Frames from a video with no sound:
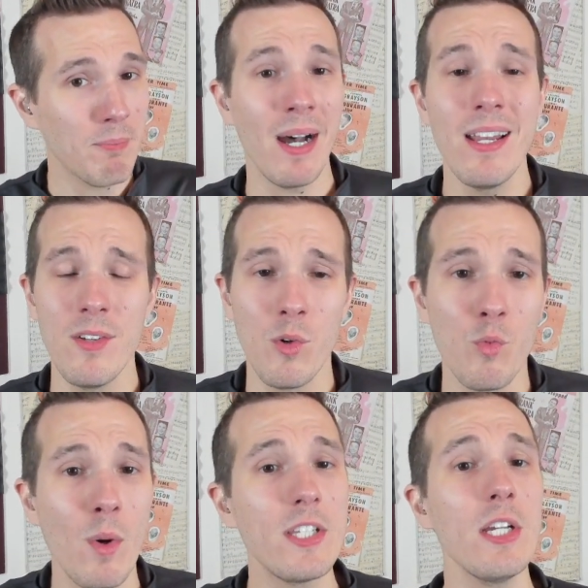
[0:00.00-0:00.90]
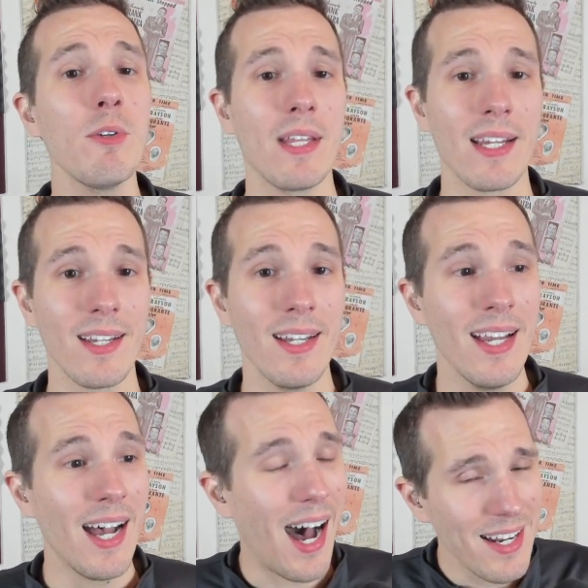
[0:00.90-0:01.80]
But what do you think?
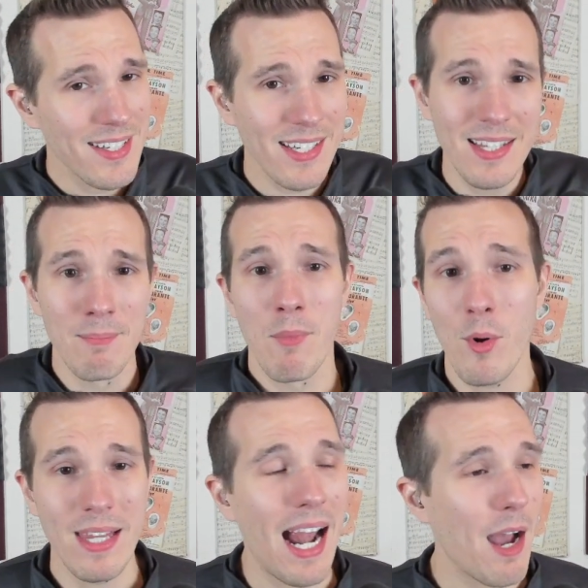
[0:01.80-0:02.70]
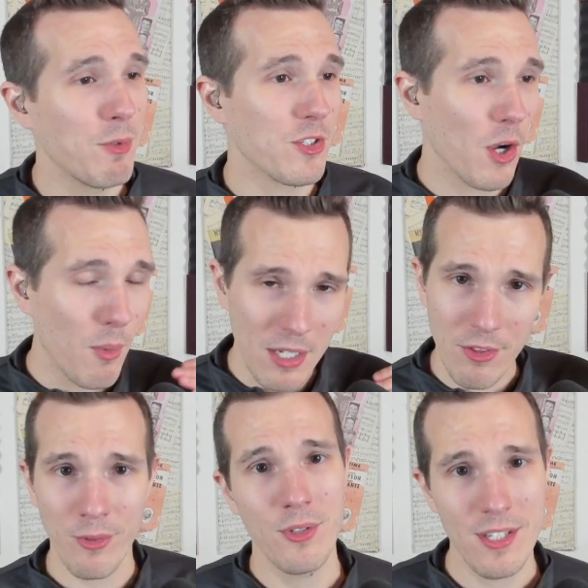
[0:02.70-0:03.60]
Honestly, the more that I was going
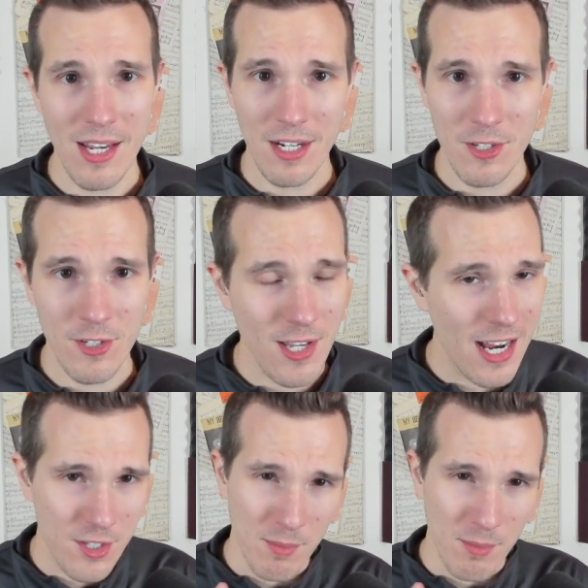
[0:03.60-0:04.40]
through this exercise,